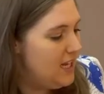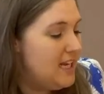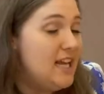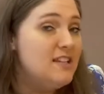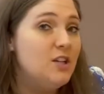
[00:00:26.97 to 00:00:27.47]

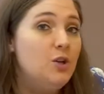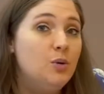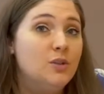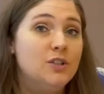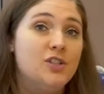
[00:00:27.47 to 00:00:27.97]
It is a
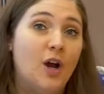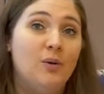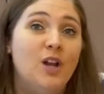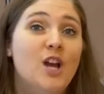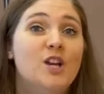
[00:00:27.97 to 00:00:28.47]
cooler
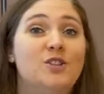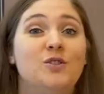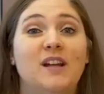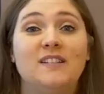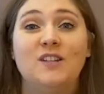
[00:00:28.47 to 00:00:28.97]
tote, so
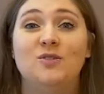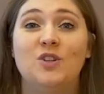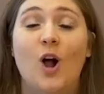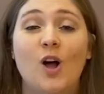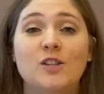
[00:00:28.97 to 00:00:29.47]
you guys can use
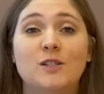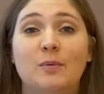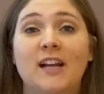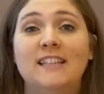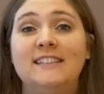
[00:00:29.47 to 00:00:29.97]
it all
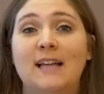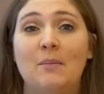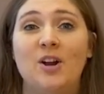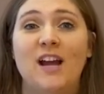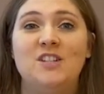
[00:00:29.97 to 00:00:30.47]
spring and
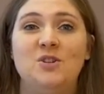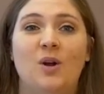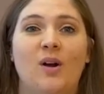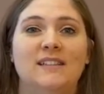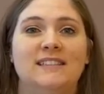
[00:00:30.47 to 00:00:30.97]
summer as you
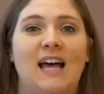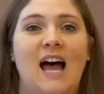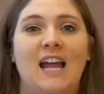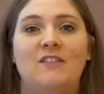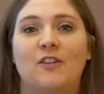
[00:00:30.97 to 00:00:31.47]
go
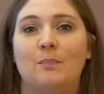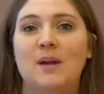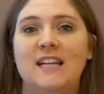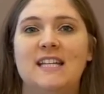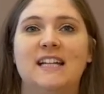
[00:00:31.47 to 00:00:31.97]
outside for
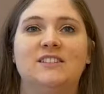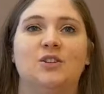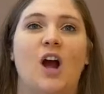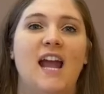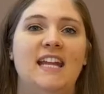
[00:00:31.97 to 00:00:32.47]
picnics or
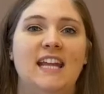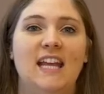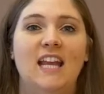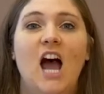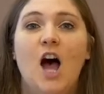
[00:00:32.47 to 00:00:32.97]

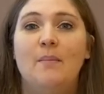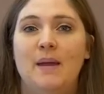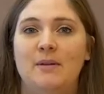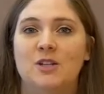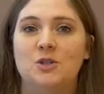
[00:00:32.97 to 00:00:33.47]
hiking,
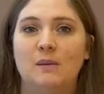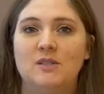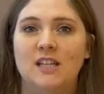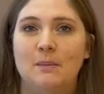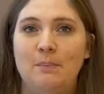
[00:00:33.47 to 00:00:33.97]
maybe a trip
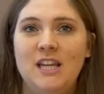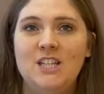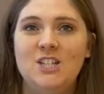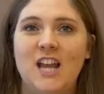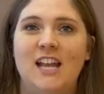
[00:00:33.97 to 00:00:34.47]
to the
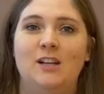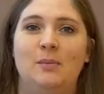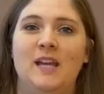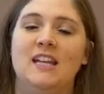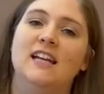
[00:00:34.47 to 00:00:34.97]
beach, and it'll
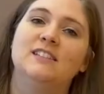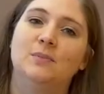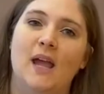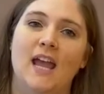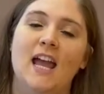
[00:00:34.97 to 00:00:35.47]
be a nice
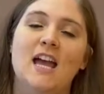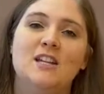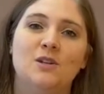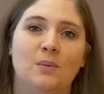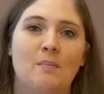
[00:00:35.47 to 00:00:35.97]
way
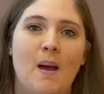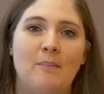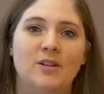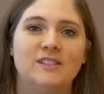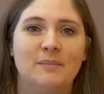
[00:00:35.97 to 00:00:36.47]
to
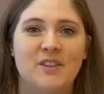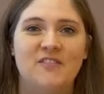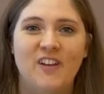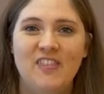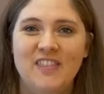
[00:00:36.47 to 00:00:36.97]
remember some of the
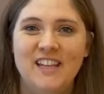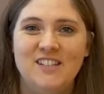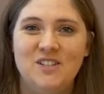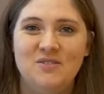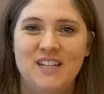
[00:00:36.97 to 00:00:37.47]
fun
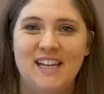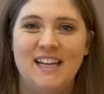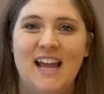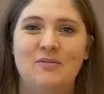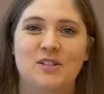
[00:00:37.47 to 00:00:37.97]
things you
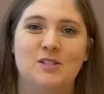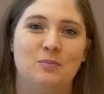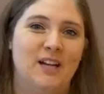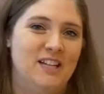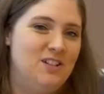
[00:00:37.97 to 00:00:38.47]
did with
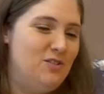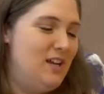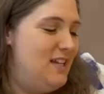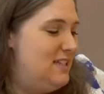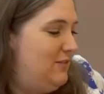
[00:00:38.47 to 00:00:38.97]
Spring into
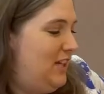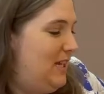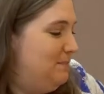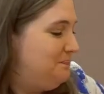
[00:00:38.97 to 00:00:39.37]
Creativity.